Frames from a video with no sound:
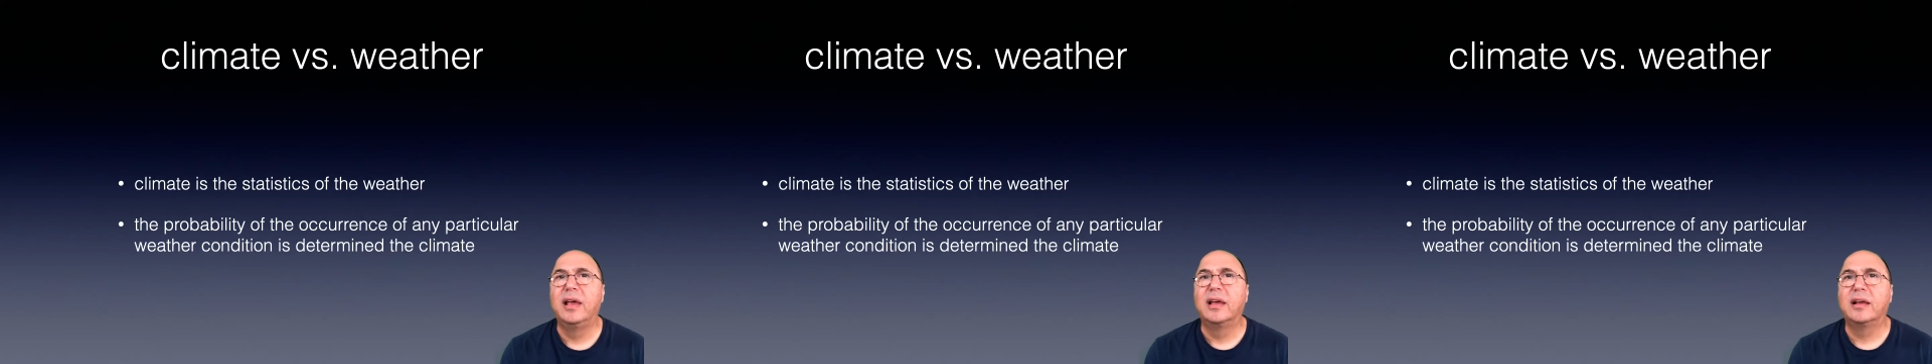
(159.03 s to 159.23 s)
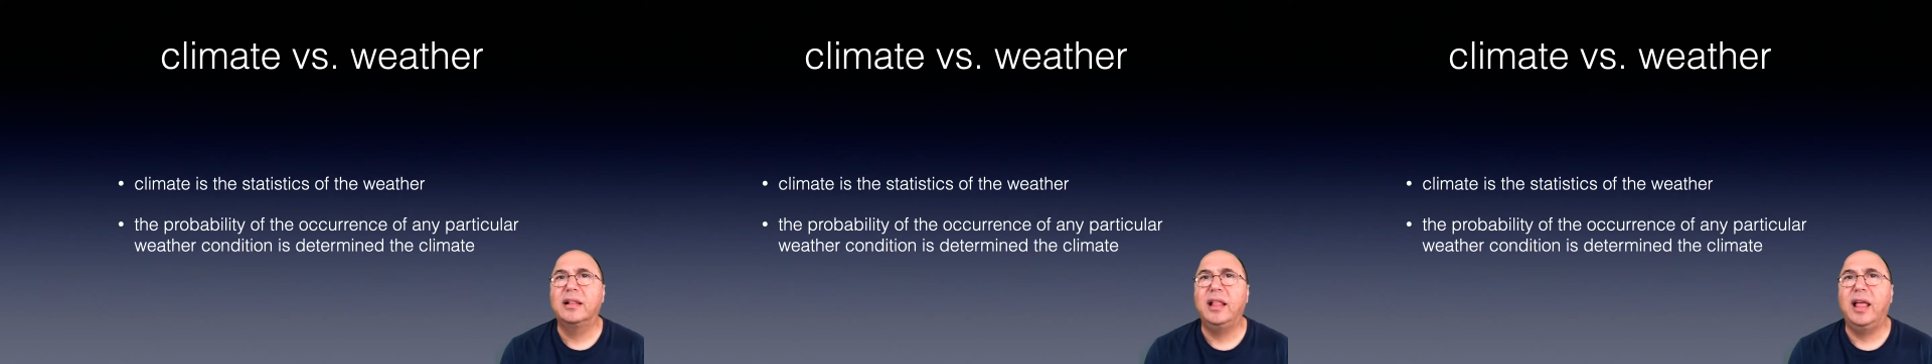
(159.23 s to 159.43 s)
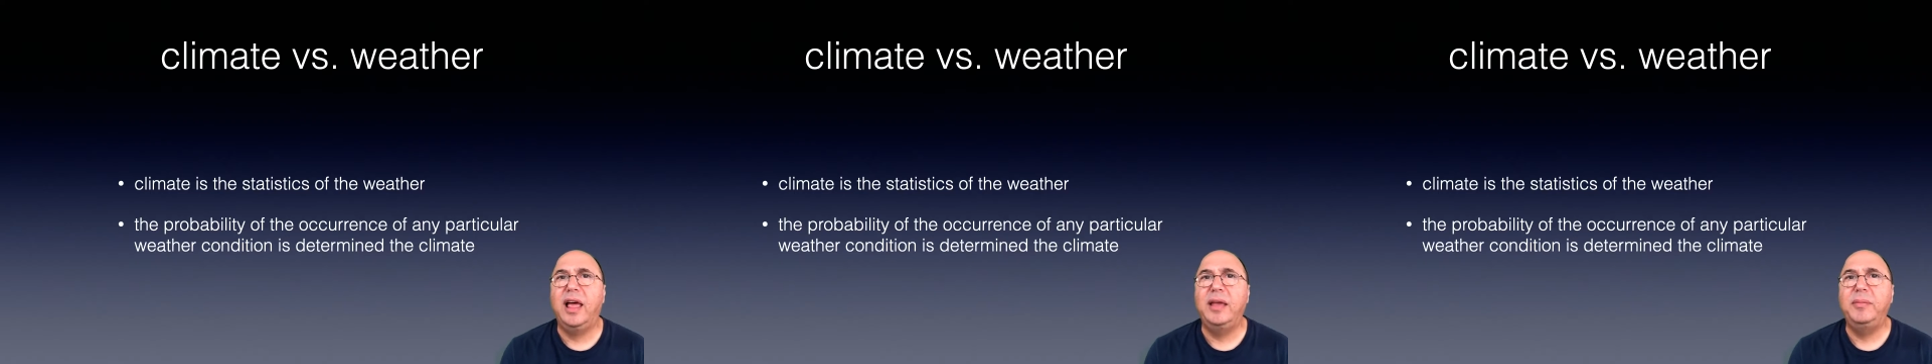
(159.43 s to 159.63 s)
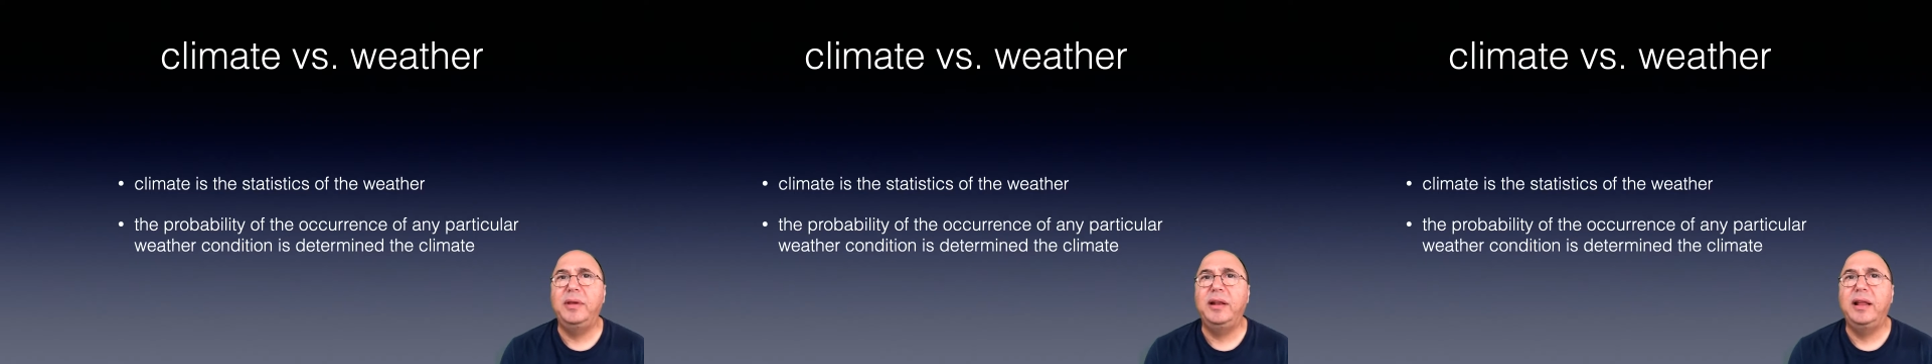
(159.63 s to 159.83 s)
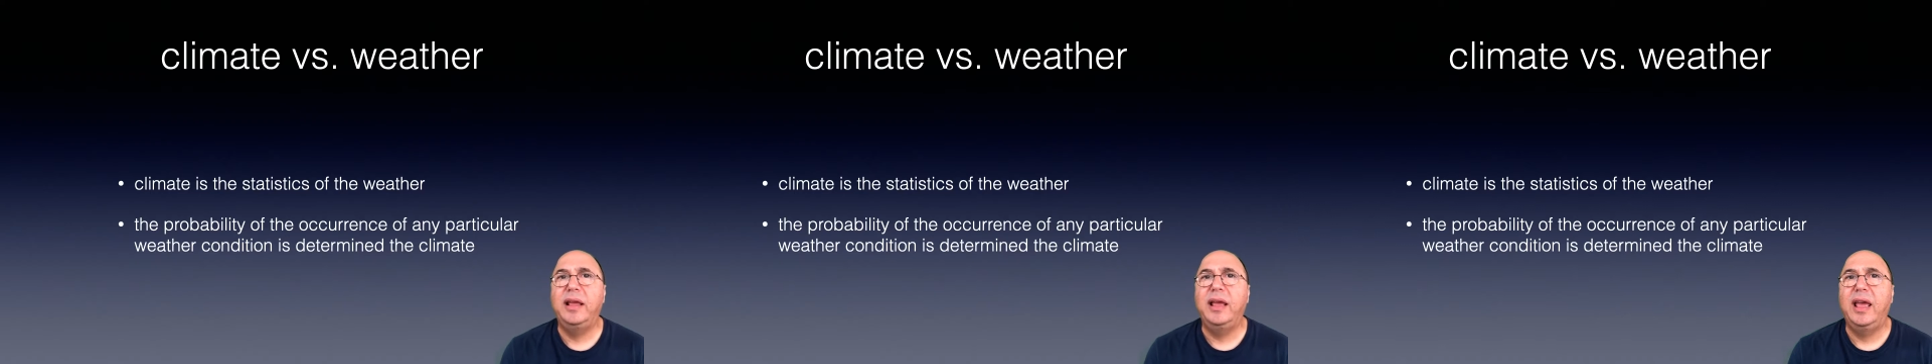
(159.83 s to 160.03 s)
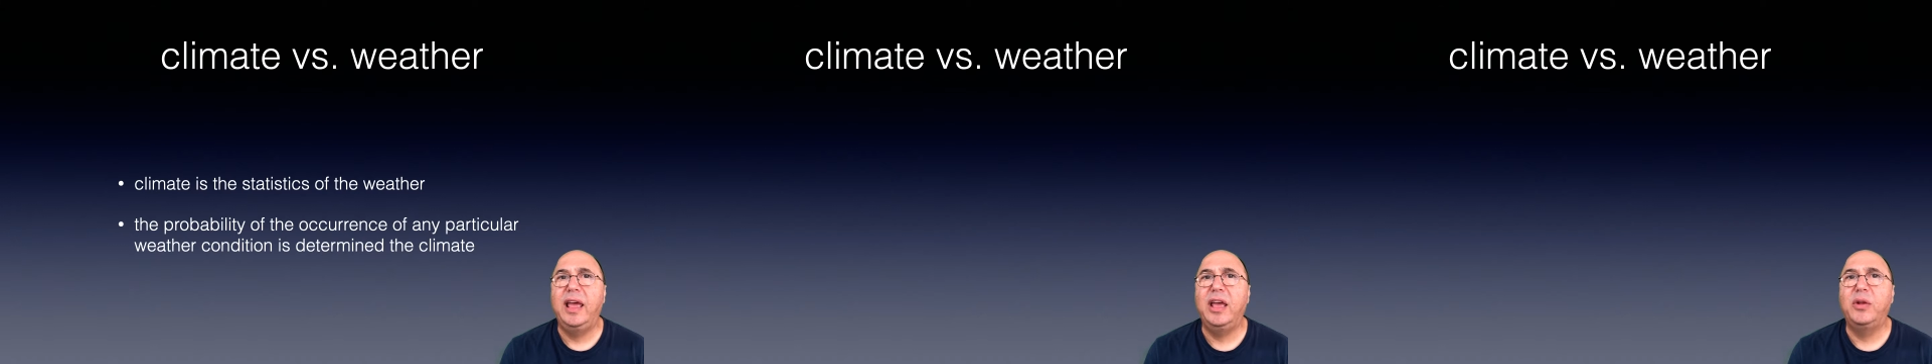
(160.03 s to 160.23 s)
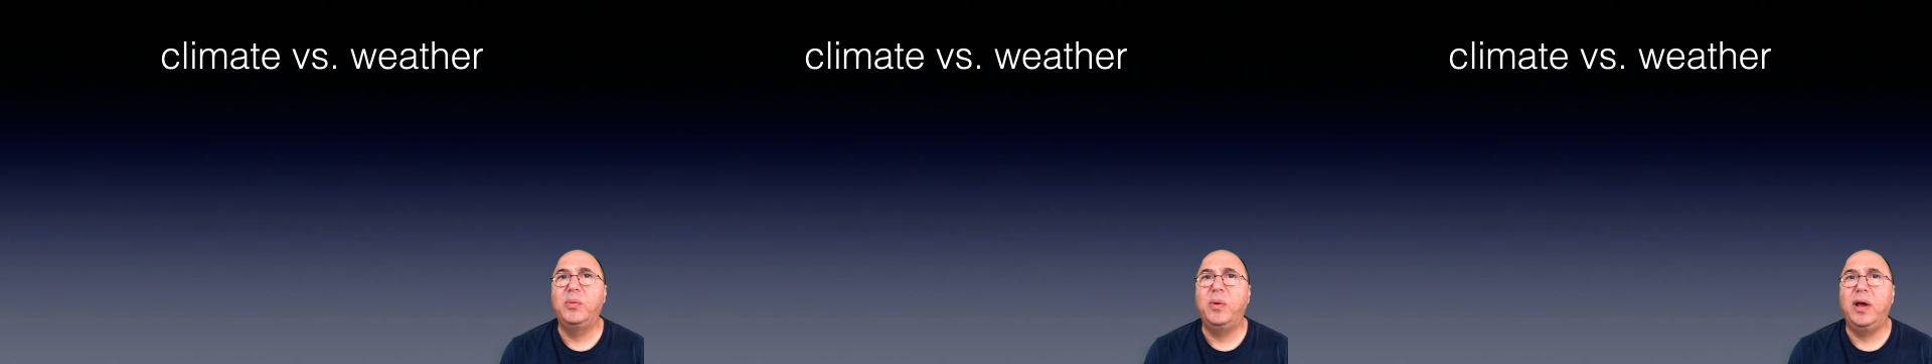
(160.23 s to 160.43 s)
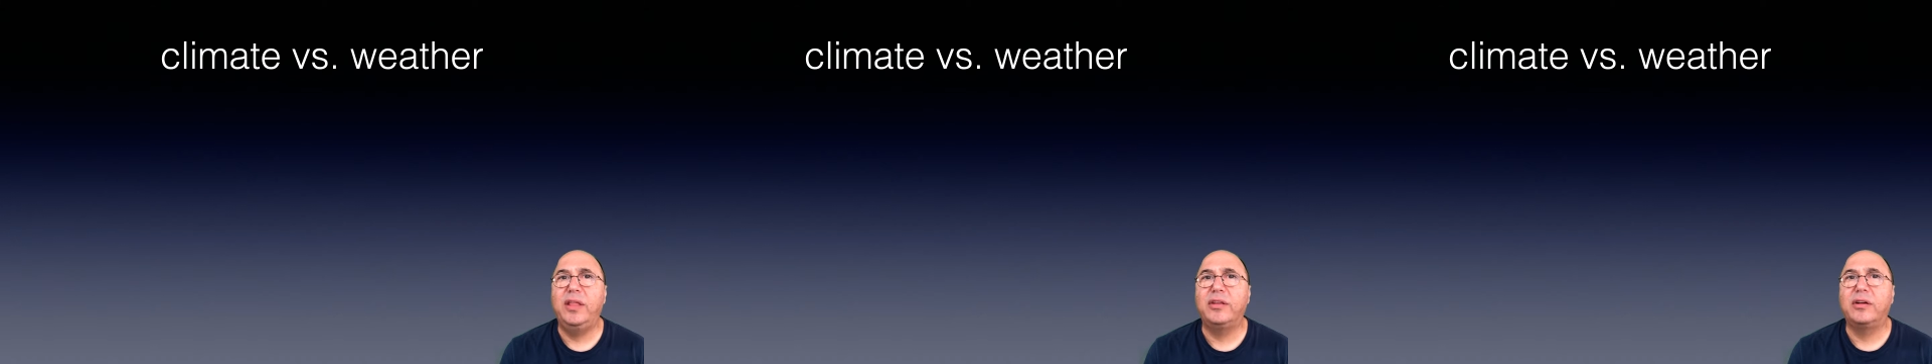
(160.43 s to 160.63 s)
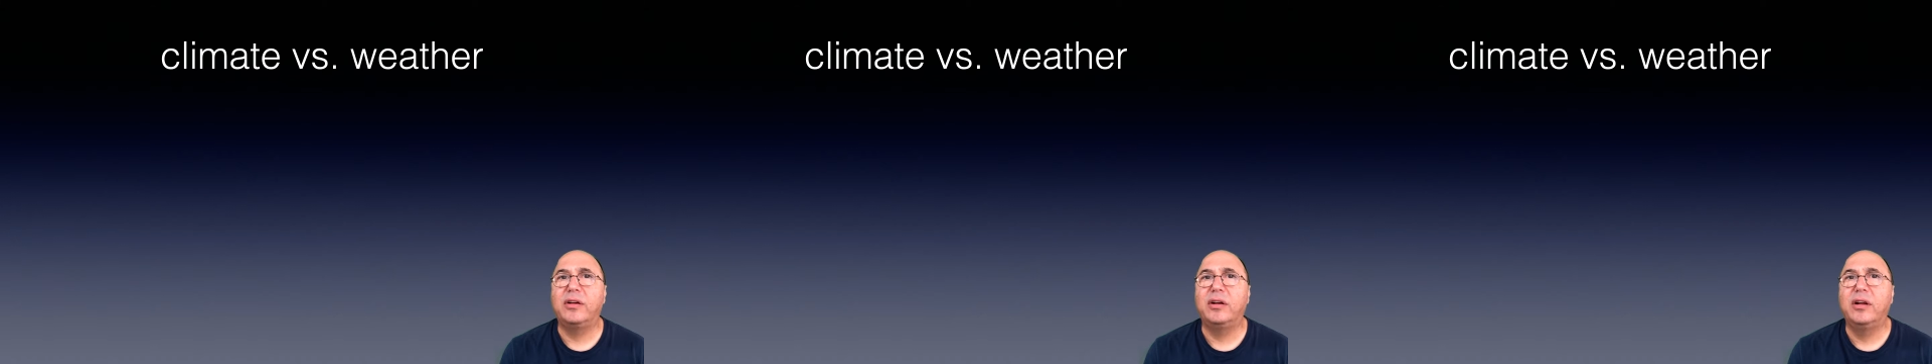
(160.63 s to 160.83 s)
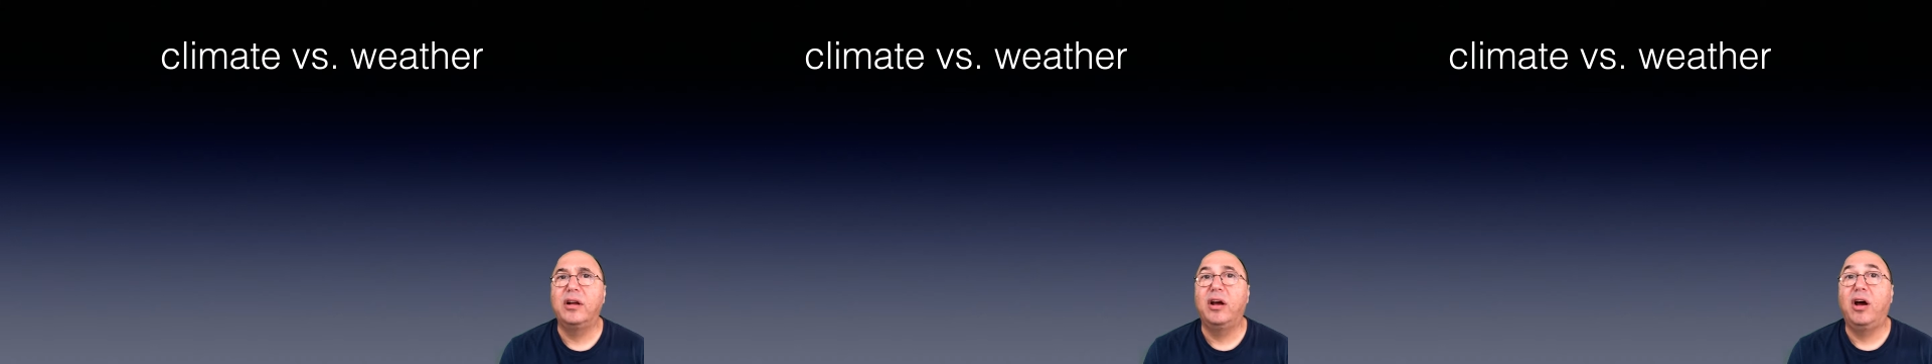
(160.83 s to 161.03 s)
Climate and weather